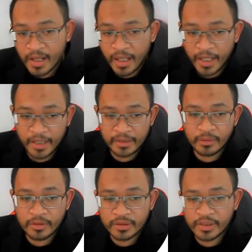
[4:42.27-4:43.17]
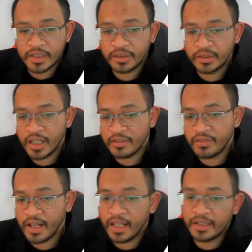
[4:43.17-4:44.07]
And also you need to have
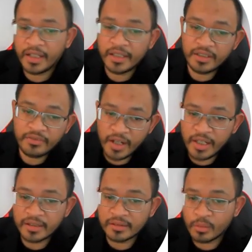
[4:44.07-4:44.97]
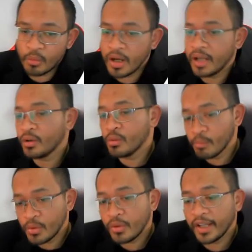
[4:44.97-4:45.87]
identifier, one or
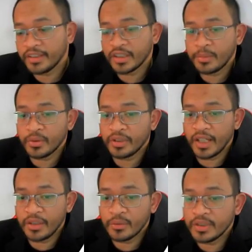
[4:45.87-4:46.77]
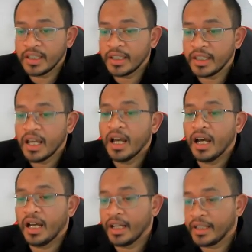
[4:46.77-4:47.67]
more attribute that uniquely
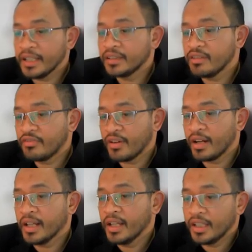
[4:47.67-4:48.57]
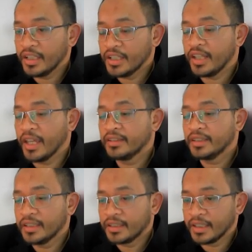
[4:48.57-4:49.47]
identify each
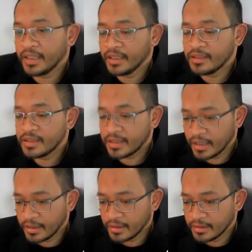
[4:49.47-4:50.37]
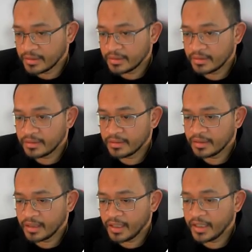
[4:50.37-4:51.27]
entity instance.
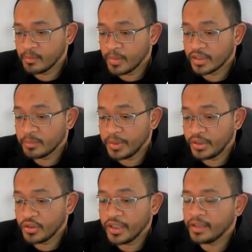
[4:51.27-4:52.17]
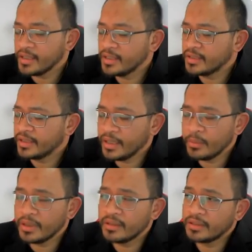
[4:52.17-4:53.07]
Okay, it must be unique. This thing
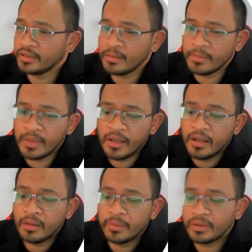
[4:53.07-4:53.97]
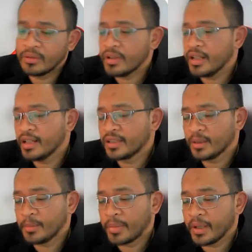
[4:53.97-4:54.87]
we call it as
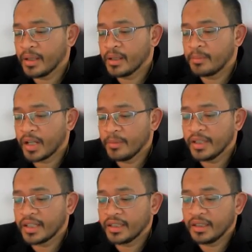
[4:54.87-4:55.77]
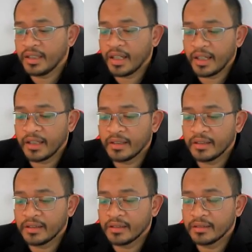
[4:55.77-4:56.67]
a primary key and